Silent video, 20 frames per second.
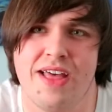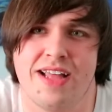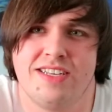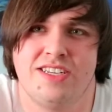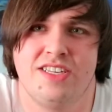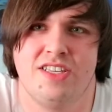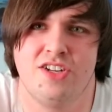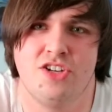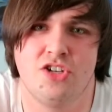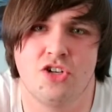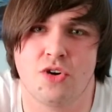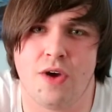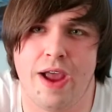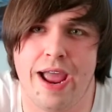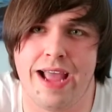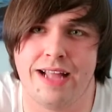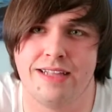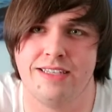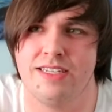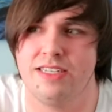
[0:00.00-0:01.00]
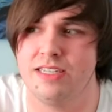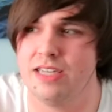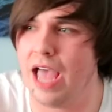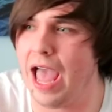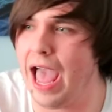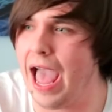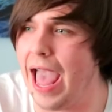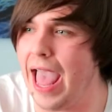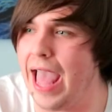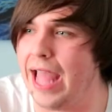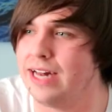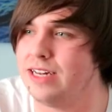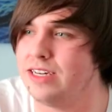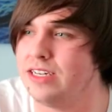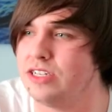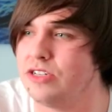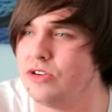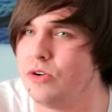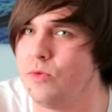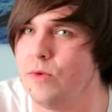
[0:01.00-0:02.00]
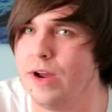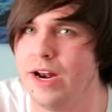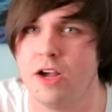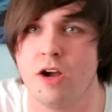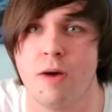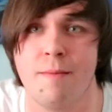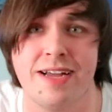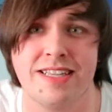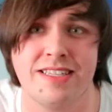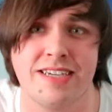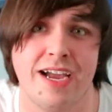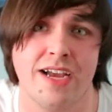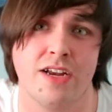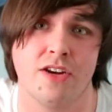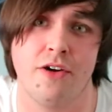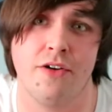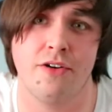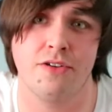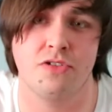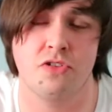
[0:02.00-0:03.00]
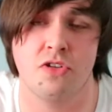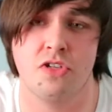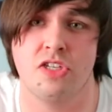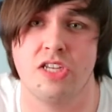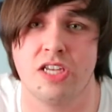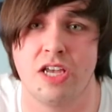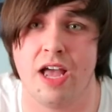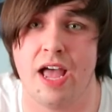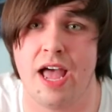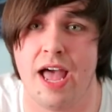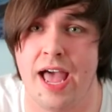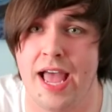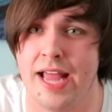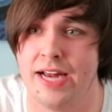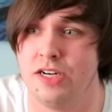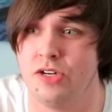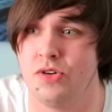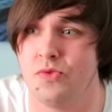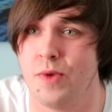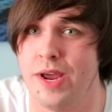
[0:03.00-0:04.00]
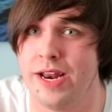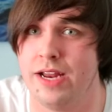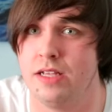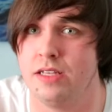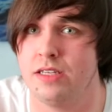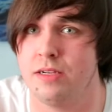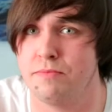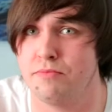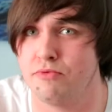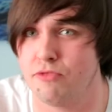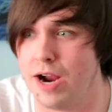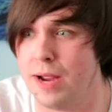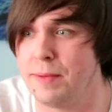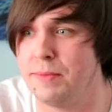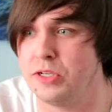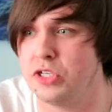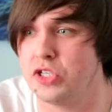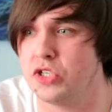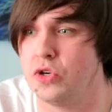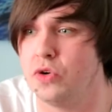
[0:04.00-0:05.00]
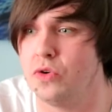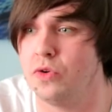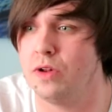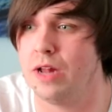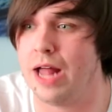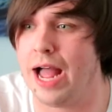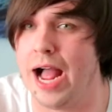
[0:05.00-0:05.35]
that's the traits. And when I got my diagnosis and went into primary school,